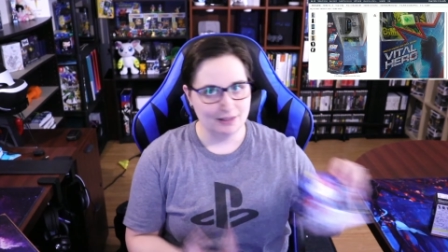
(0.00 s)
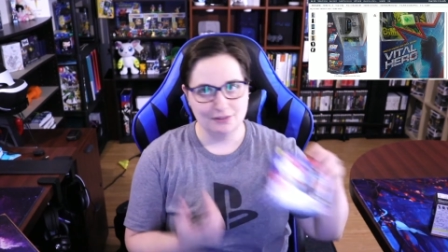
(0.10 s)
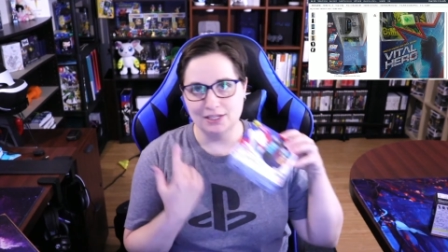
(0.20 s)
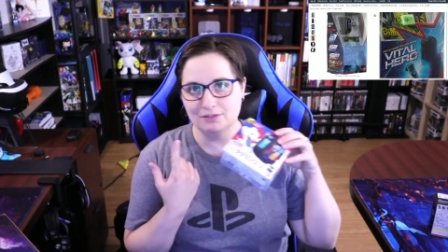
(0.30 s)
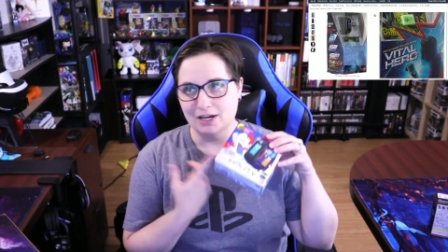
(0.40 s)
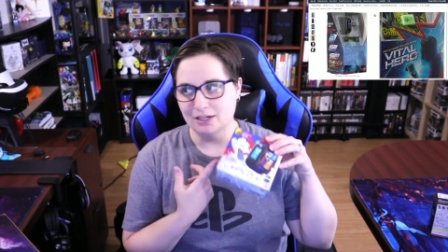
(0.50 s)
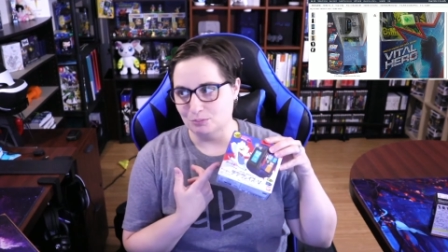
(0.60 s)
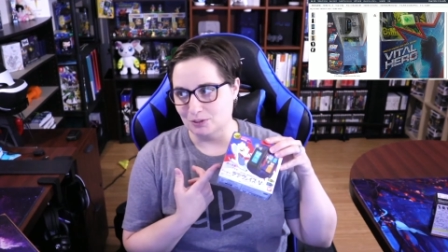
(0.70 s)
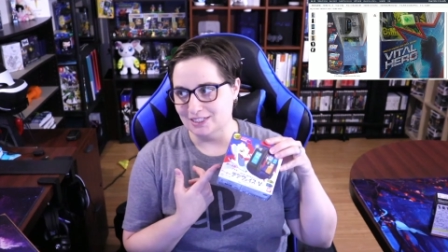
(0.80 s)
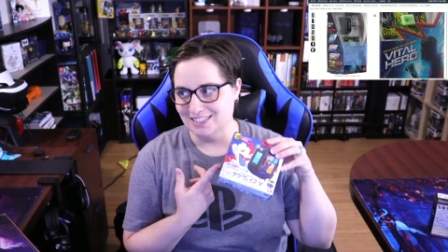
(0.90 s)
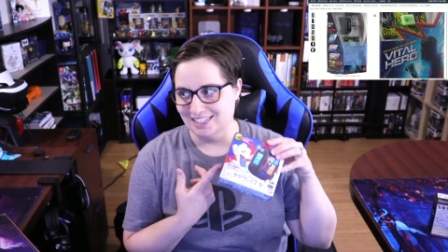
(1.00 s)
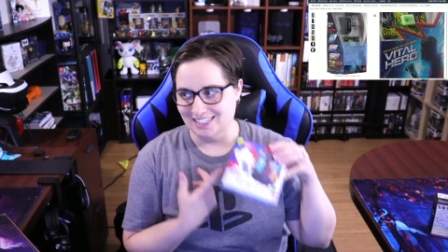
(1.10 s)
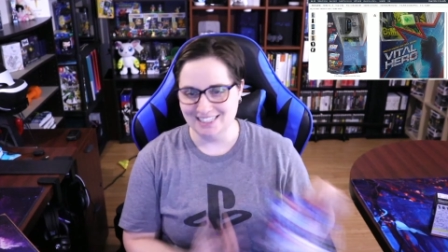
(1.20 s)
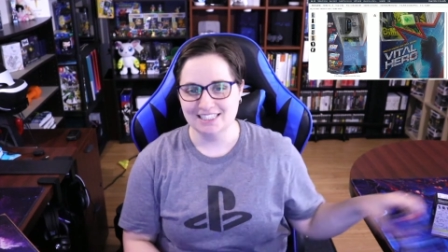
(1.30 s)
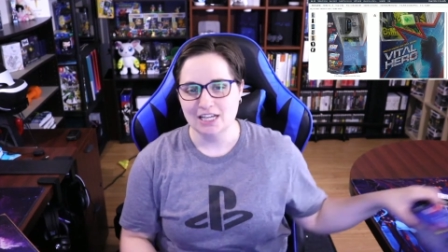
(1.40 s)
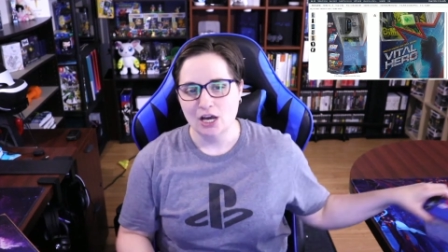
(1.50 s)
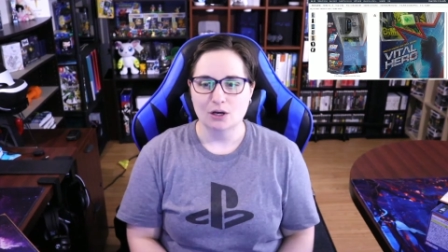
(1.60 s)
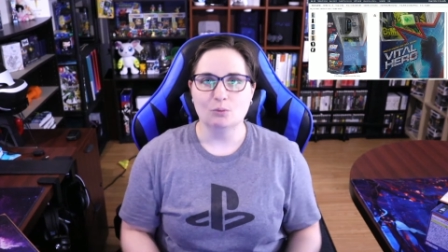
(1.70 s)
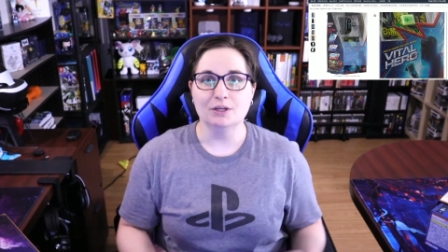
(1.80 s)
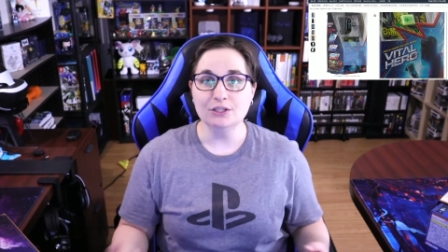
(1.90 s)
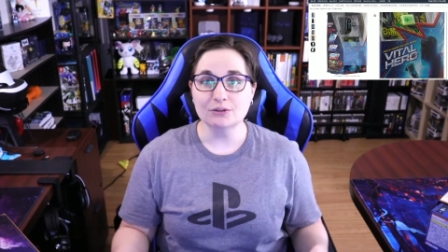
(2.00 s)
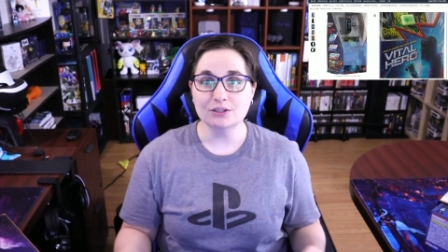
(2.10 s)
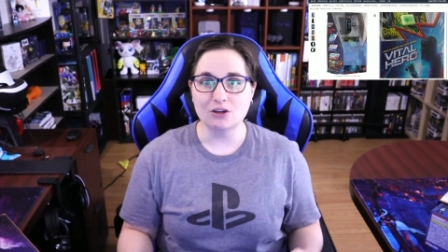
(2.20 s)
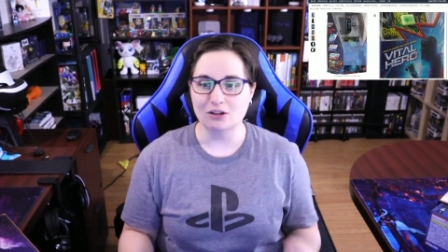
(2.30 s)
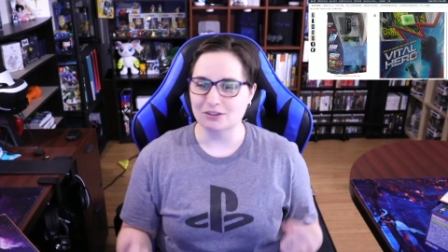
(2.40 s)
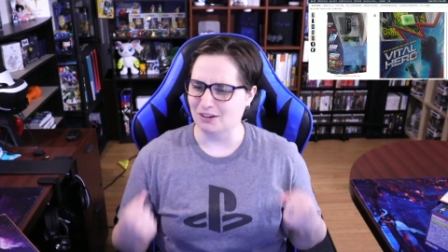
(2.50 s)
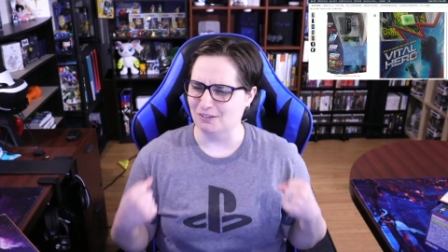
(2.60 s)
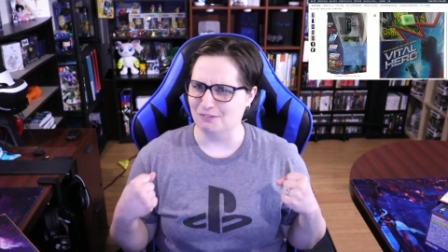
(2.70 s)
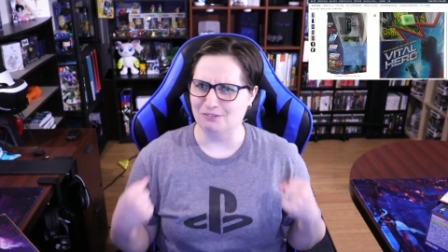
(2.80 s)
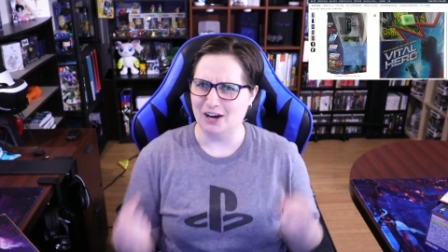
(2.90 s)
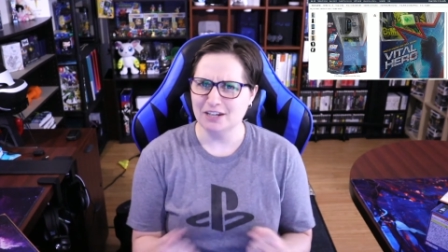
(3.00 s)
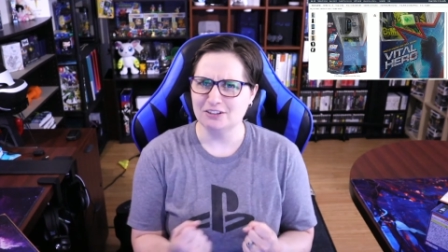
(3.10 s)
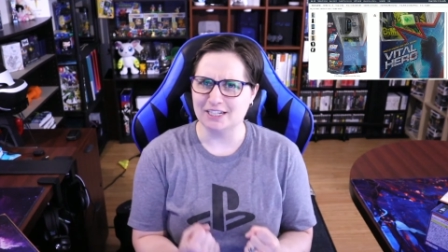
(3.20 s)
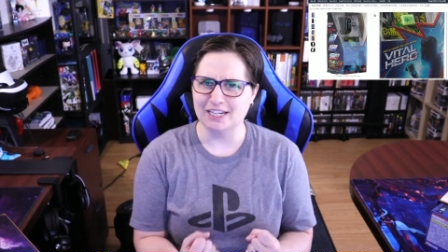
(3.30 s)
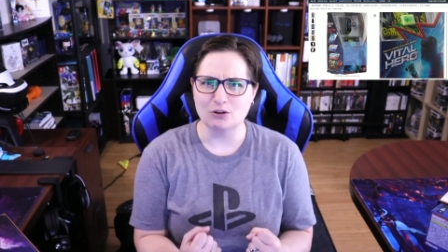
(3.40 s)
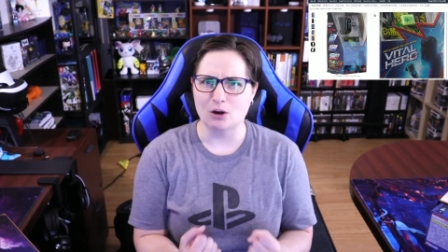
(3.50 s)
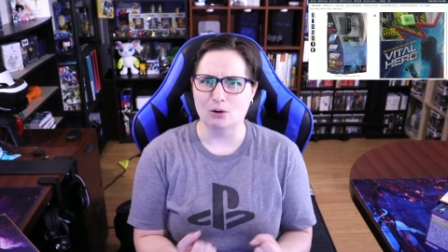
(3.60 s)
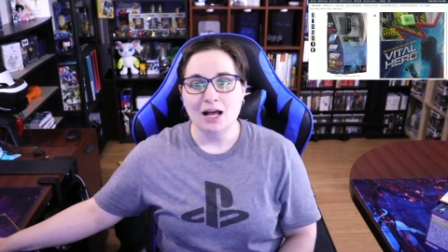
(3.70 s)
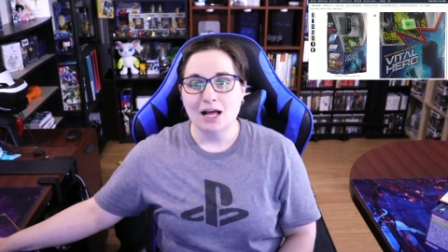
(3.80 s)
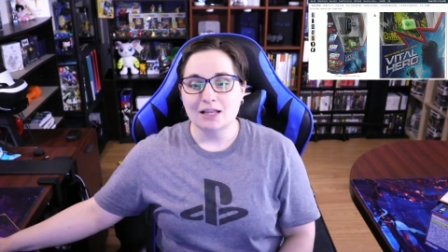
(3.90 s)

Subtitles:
the Vital Bracelet when you could call it the Vital Hero?